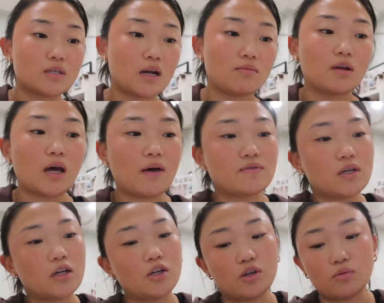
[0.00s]
and I'm gonna have to
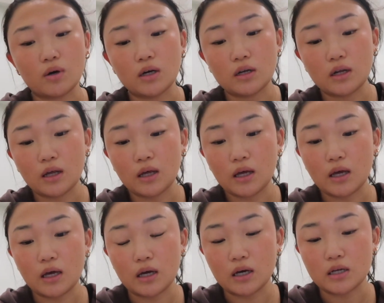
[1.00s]
get a new one.
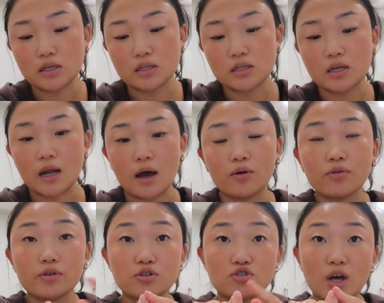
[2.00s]
And now
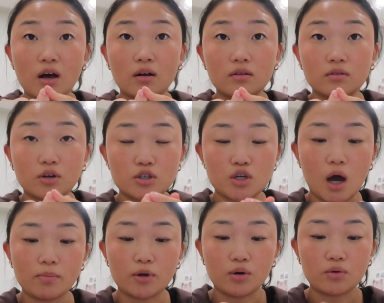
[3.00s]
the gel or
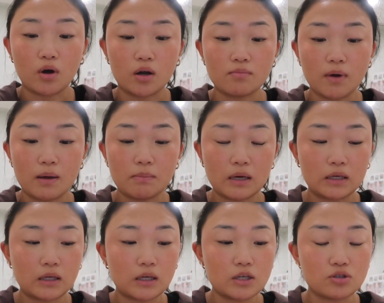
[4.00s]
top coat on my
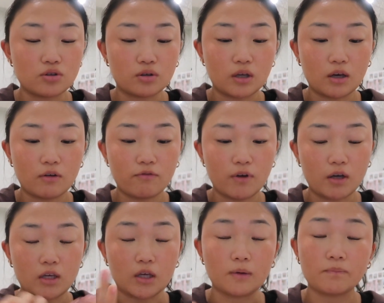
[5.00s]
pinky is looking
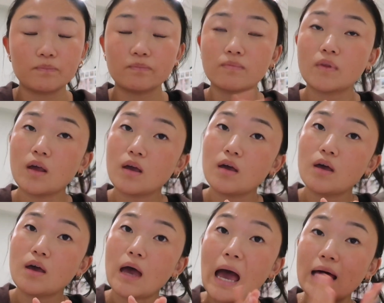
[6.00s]
funky.
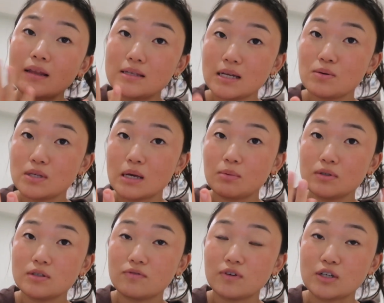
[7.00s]
At least I was able
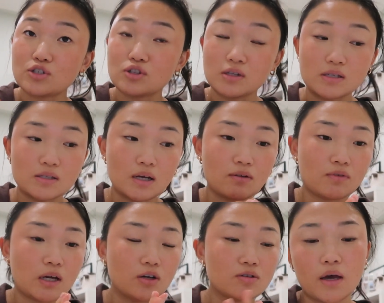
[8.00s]
to finish the set of
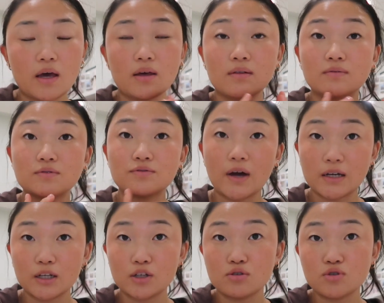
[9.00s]
nails, and
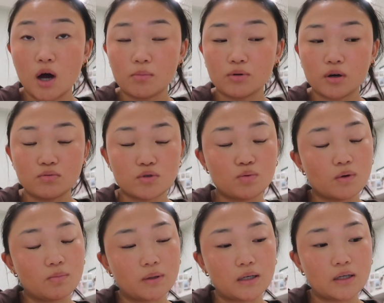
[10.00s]
finding a new top coat
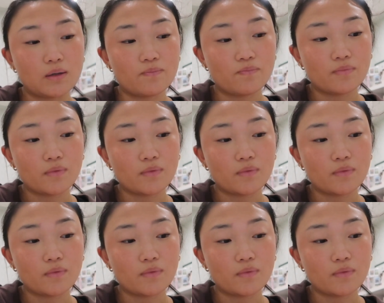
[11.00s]
will be